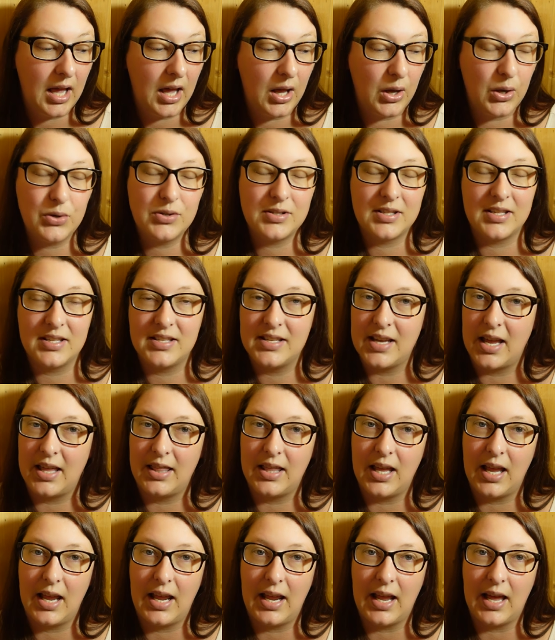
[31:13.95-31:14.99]
Who's to say
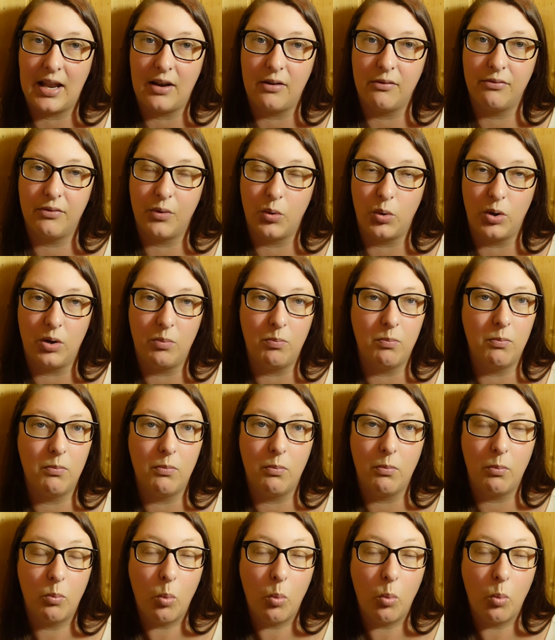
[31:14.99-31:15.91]
that he hadn't fallen